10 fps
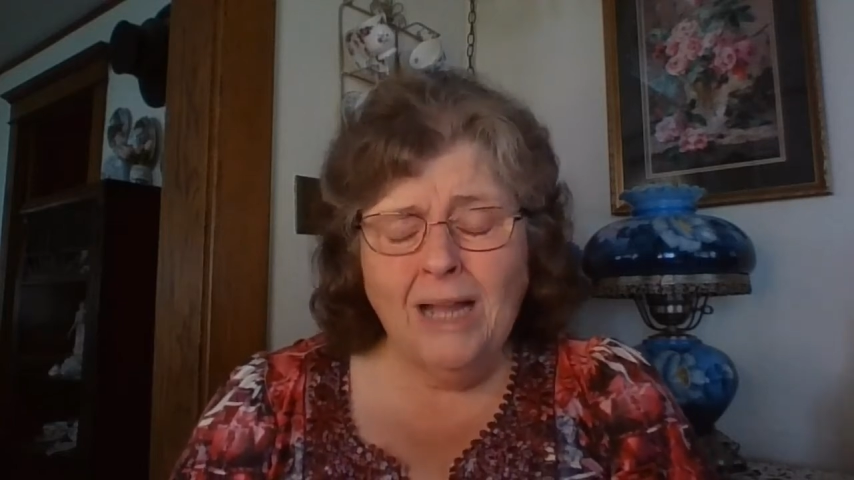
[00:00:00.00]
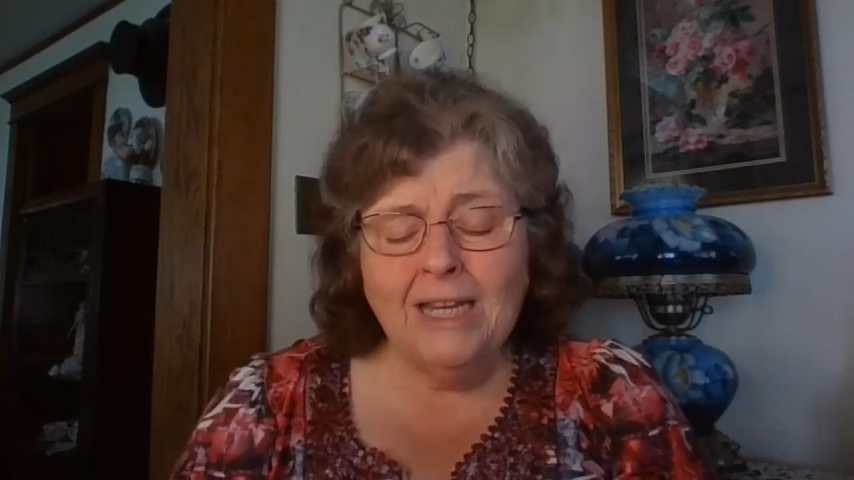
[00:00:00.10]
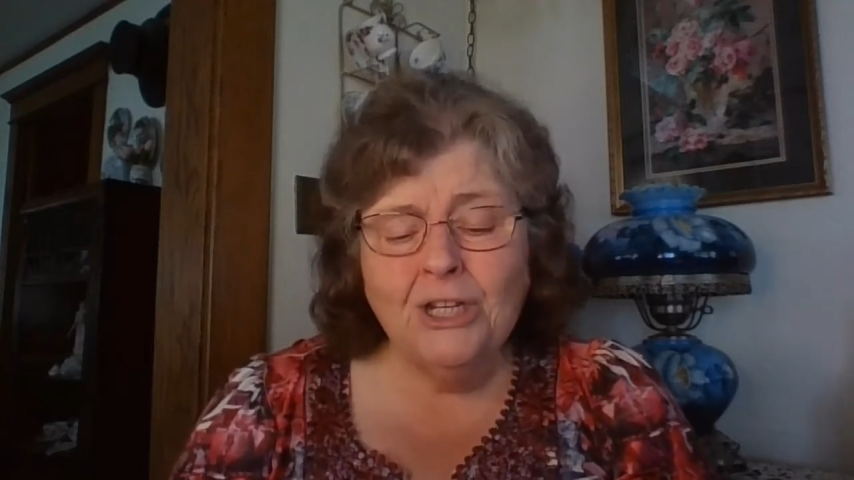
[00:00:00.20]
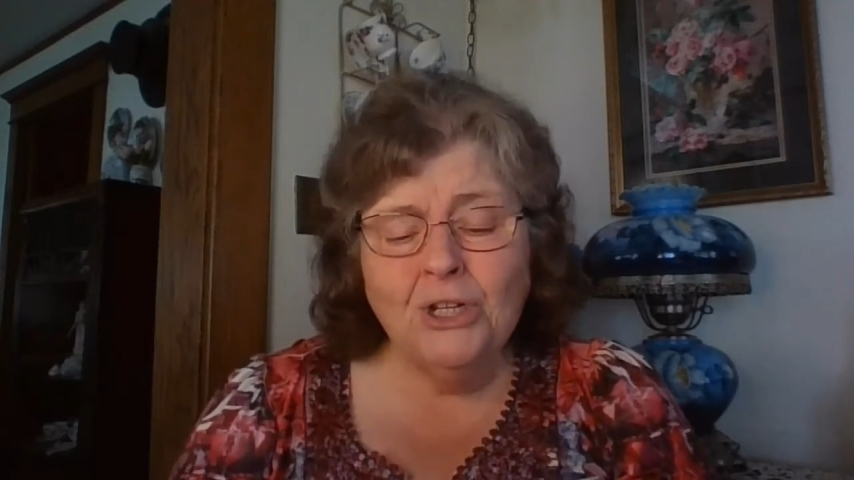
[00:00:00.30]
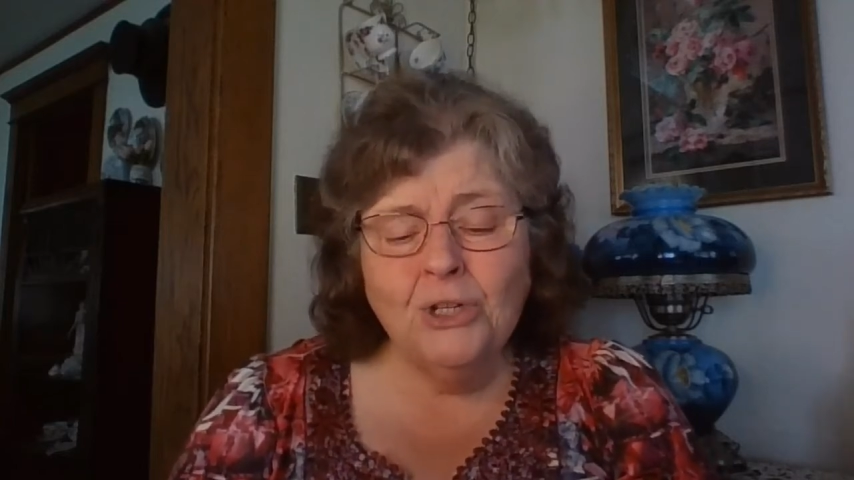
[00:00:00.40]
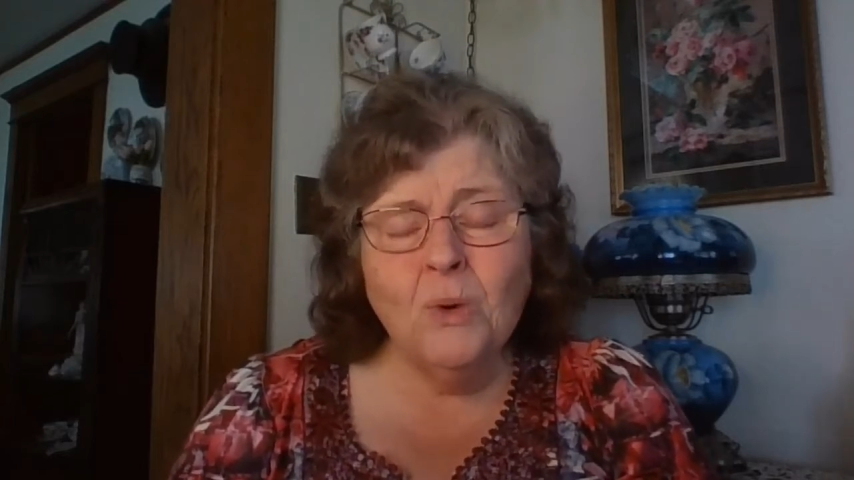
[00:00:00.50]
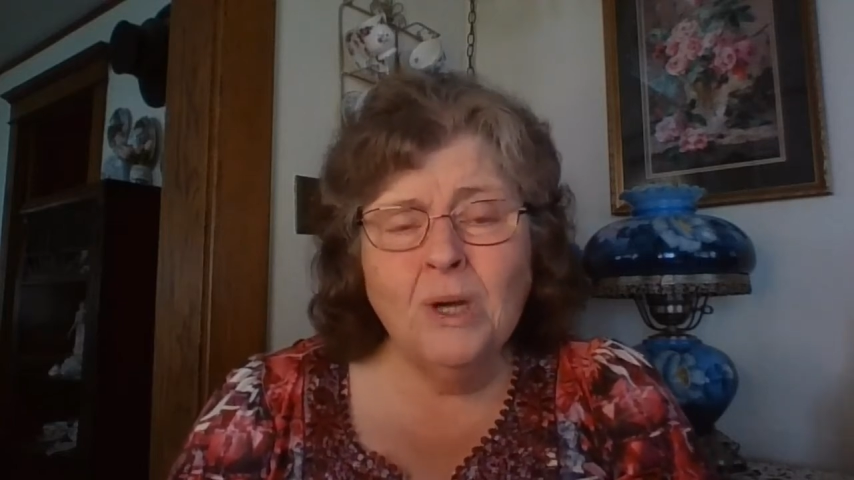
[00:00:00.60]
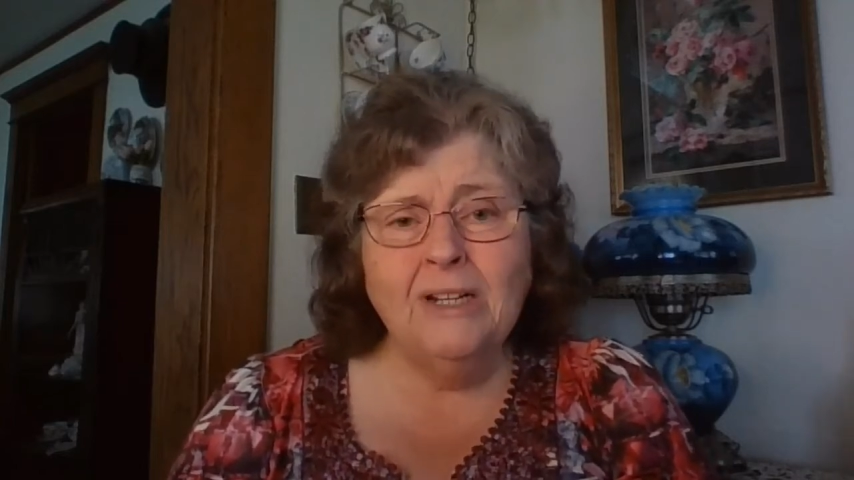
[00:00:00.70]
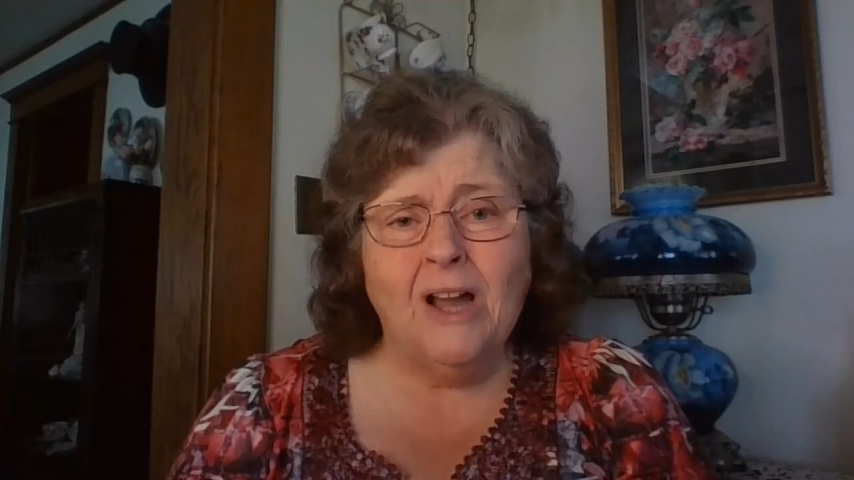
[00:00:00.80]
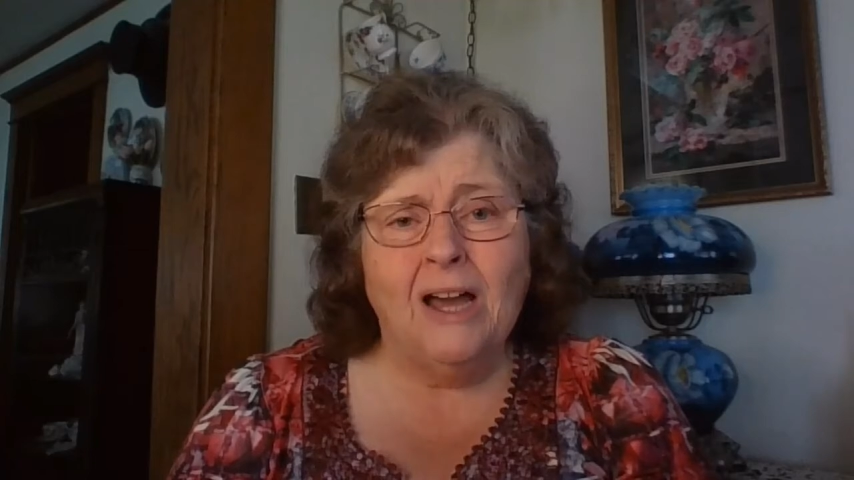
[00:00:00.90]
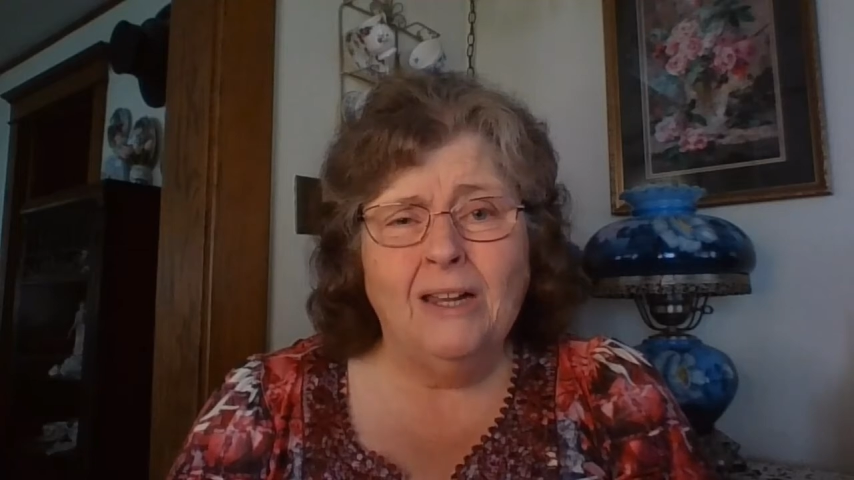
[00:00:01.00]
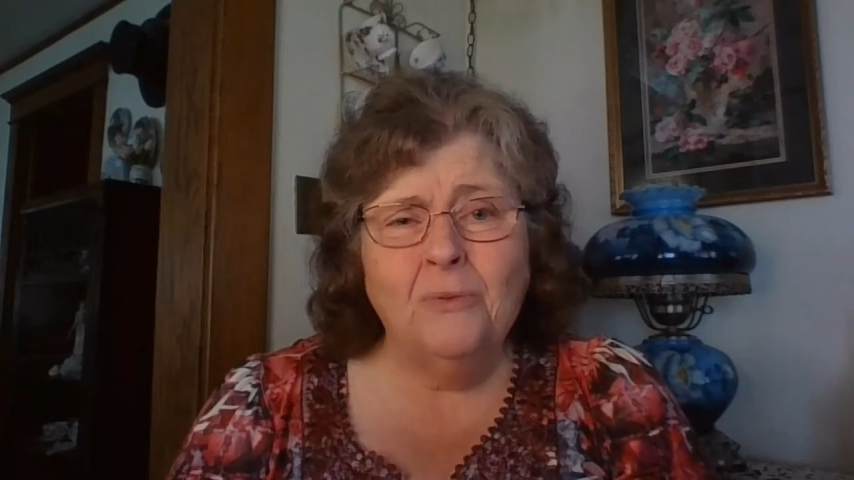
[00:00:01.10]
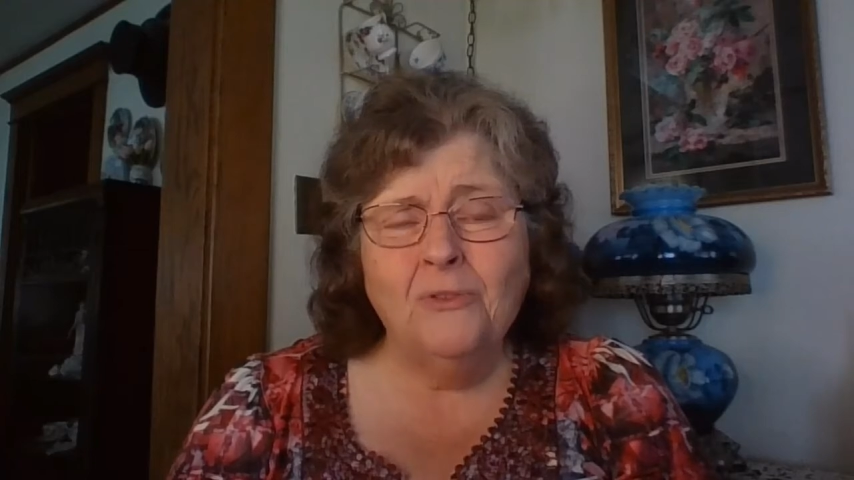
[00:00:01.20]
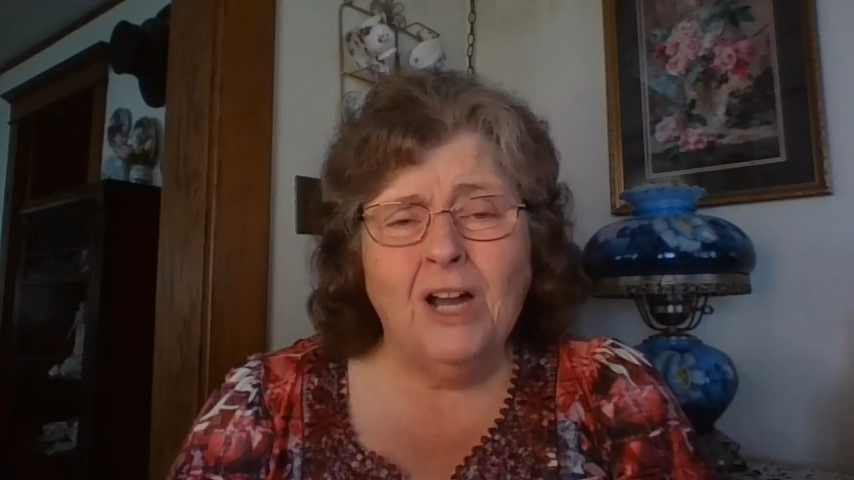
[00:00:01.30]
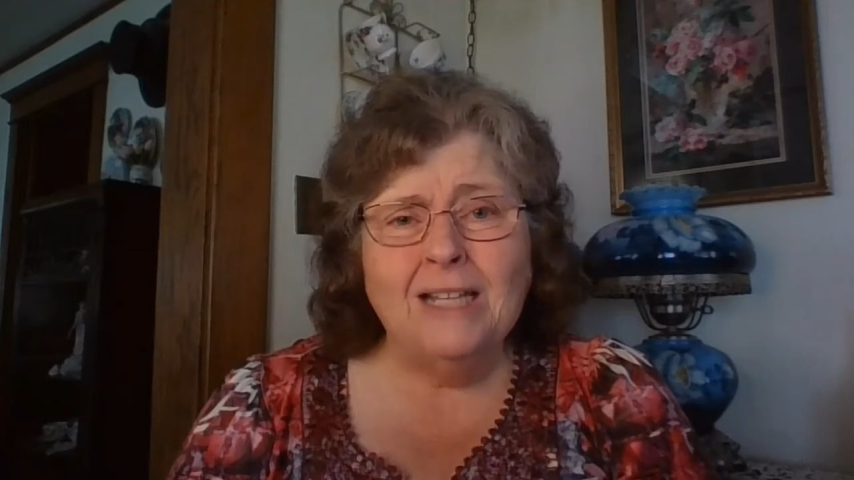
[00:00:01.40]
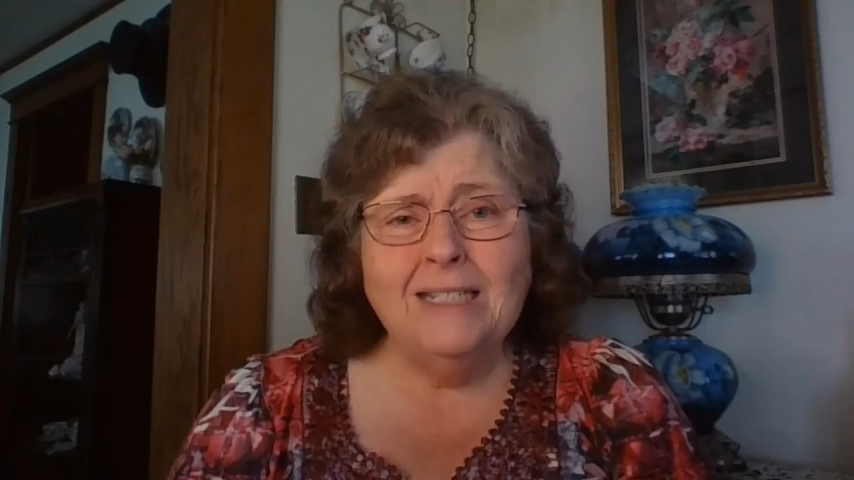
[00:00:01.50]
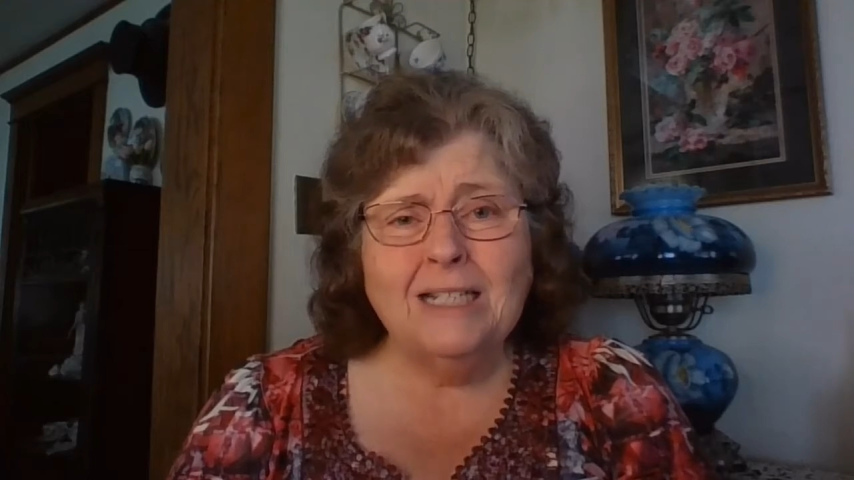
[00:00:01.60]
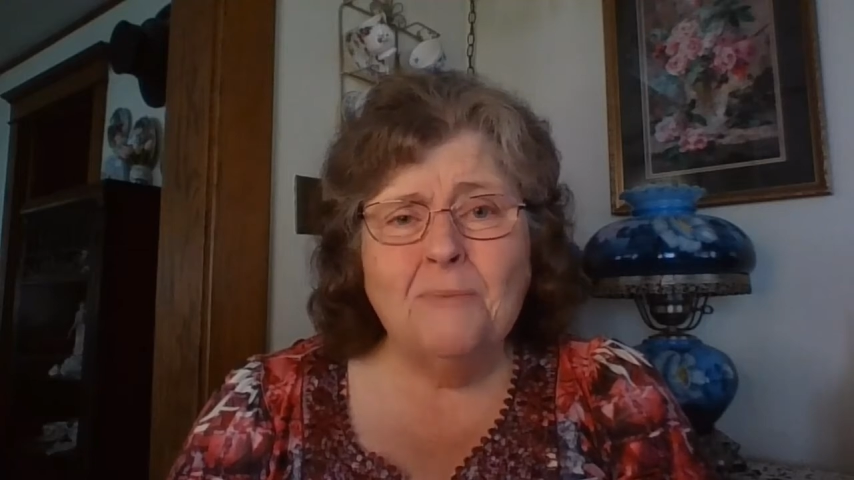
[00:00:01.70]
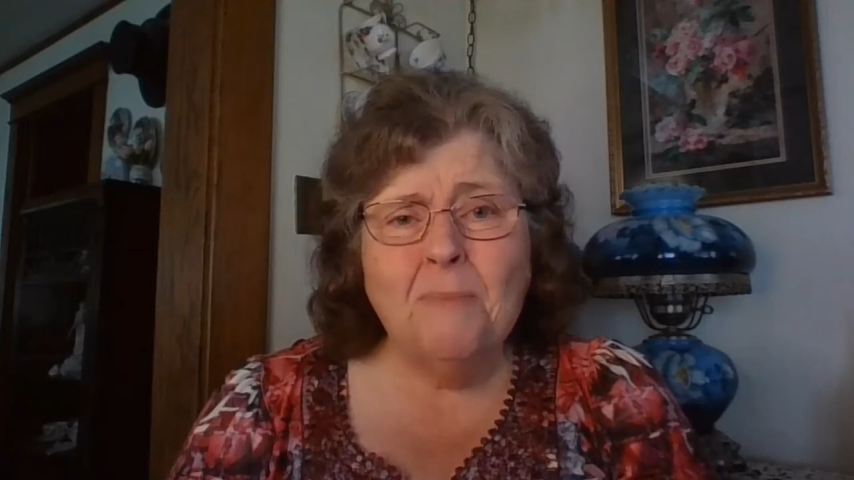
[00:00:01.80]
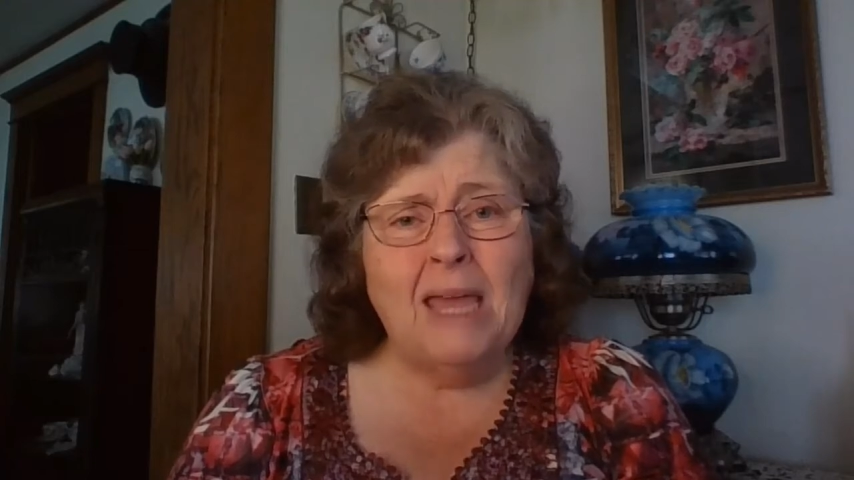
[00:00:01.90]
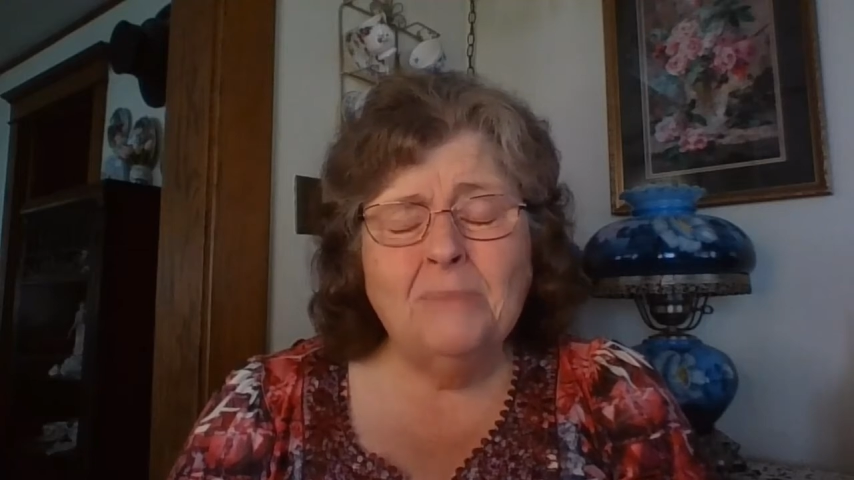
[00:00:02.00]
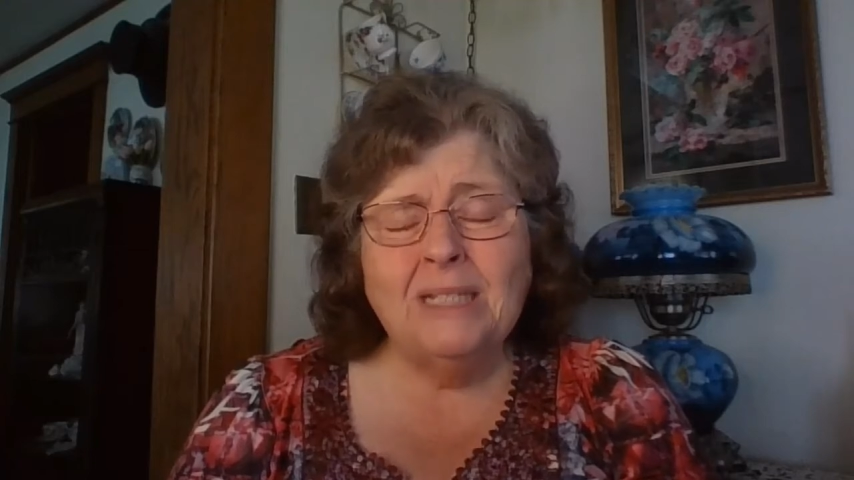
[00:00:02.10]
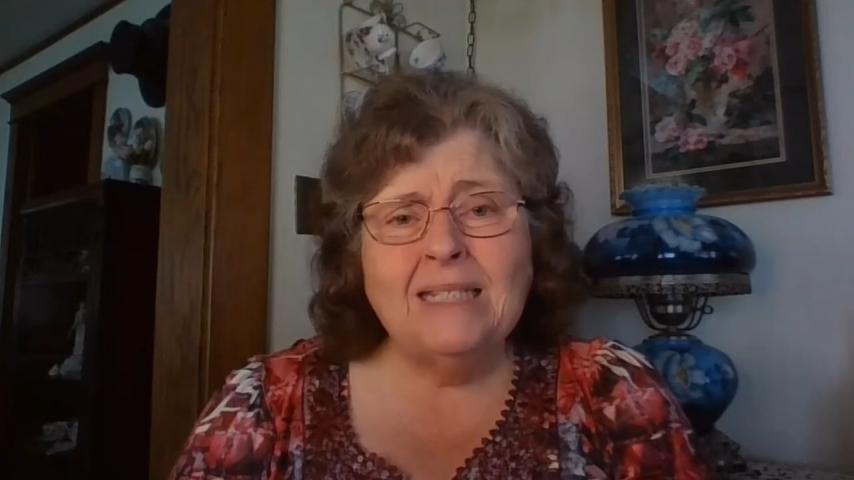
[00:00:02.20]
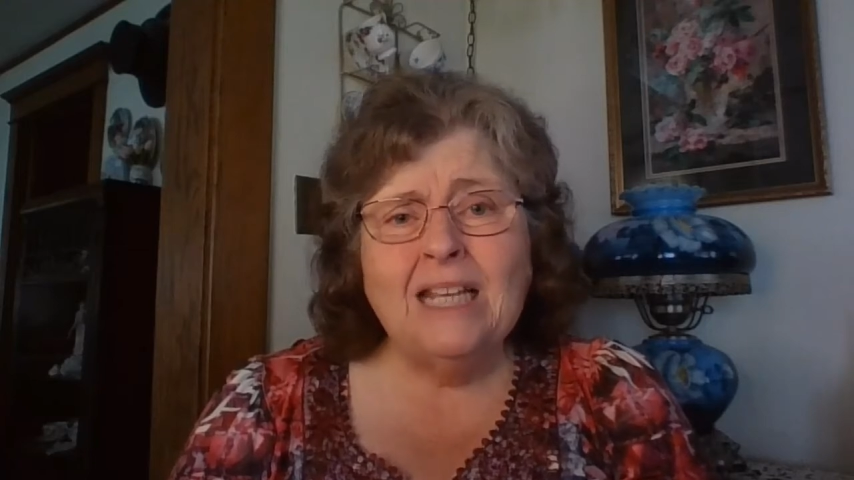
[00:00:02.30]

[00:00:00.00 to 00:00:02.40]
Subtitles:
I knew one God of God's commandments